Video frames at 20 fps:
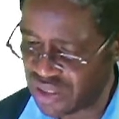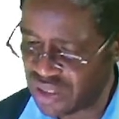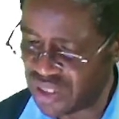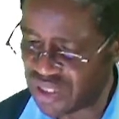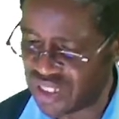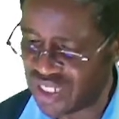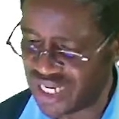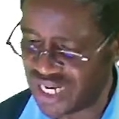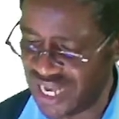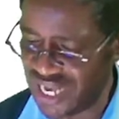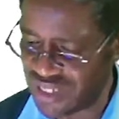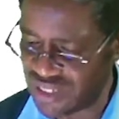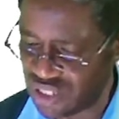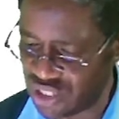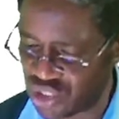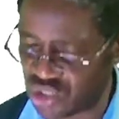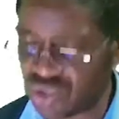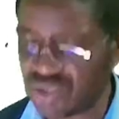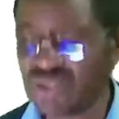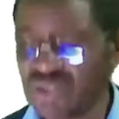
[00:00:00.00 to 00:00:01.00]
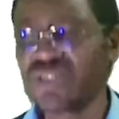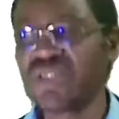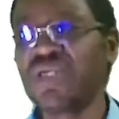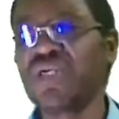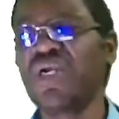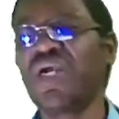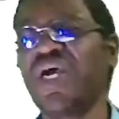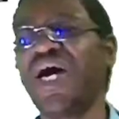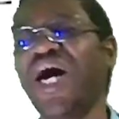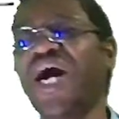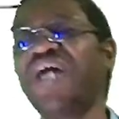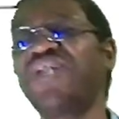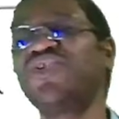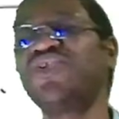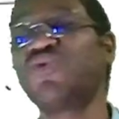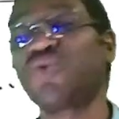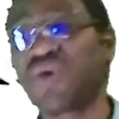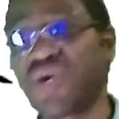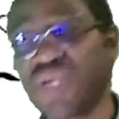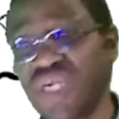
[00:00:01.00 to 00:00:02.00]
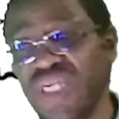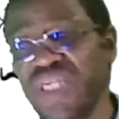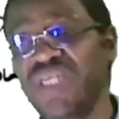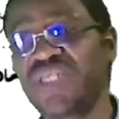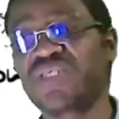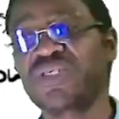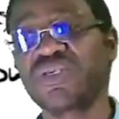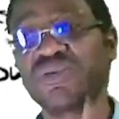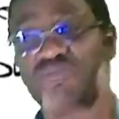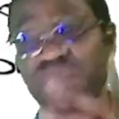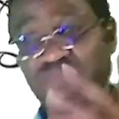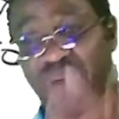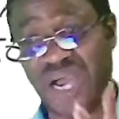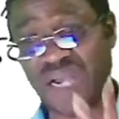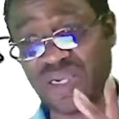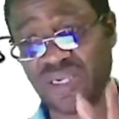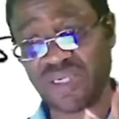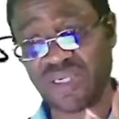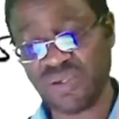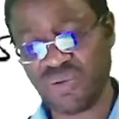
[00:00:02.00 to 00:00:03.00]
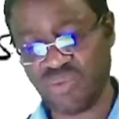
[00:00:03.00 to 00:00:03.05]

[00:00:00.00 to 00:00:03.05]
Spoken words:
realization and you credit bank,